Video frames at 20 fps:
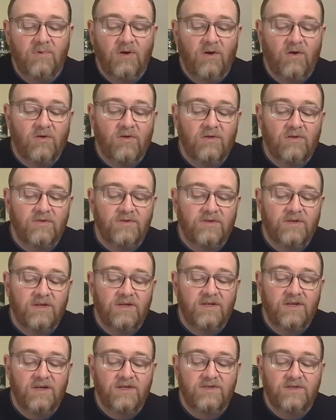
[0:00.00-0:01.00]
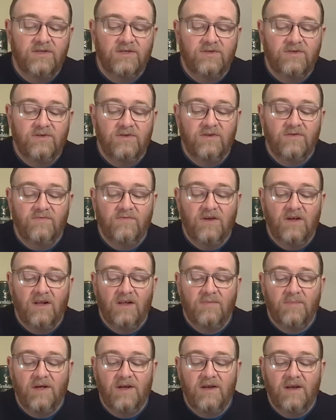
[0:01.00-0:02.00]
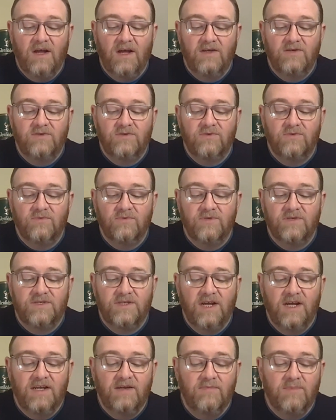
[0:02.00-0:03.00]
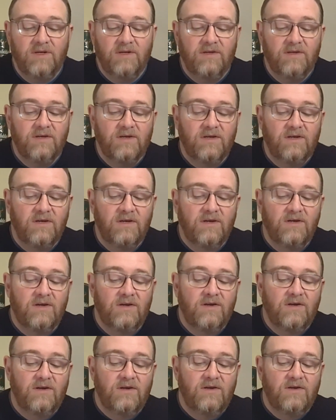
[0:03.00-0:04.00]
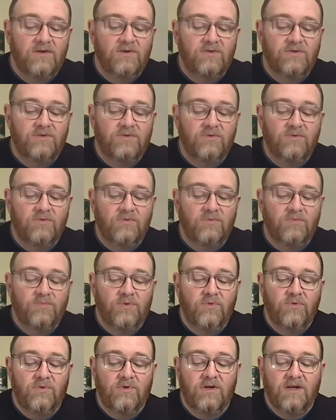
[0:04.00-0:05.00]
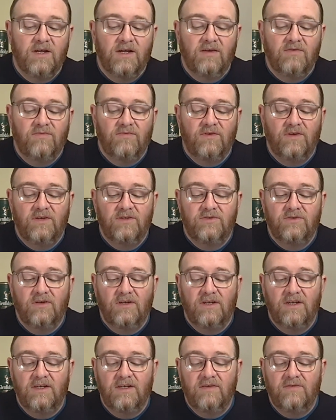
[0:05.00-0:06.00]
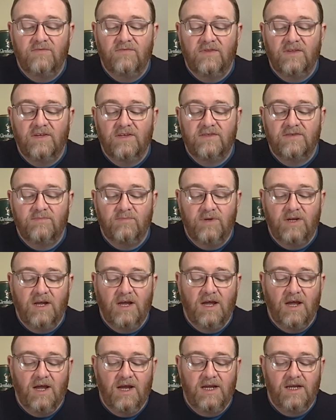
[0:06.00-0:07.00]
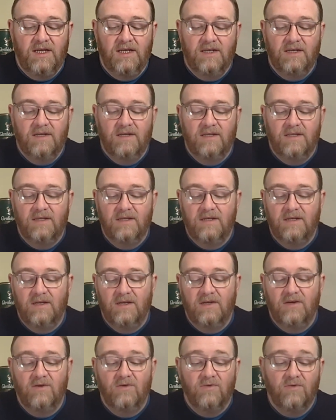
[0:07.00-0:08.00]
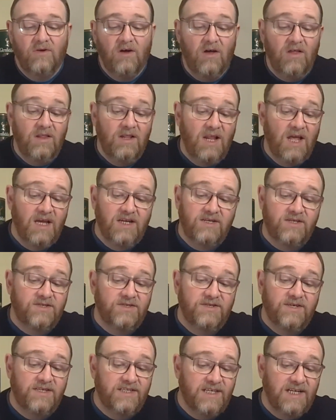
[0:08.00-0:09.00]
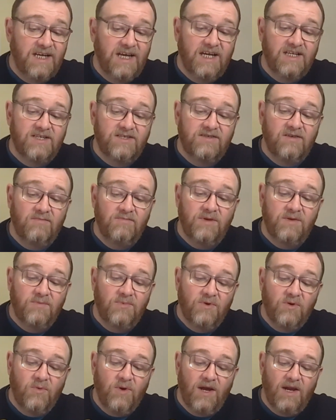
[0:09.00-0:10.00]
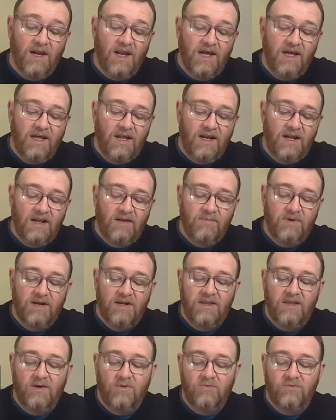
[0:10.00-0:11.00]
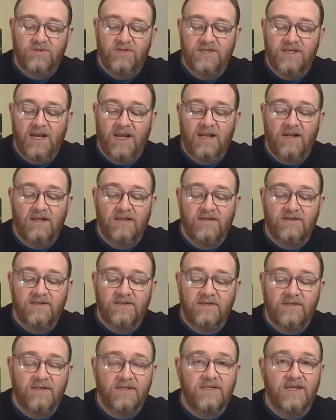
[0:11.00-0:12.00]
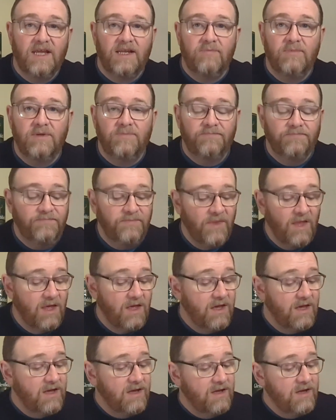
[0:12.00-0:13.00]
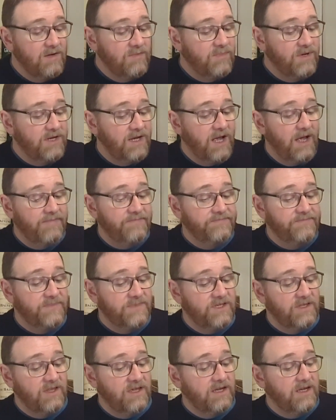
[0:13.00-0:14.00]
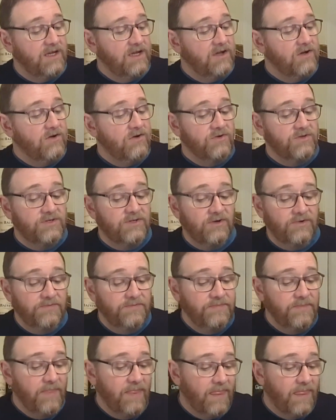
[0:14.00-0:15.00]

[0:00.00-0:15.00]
bottled conditioned to develop a natural sediment, so pour carefully to leave this behind. There you go. Unless, in the case of some people, quite like a little bit of the old sediment. But yeah, so there you go. So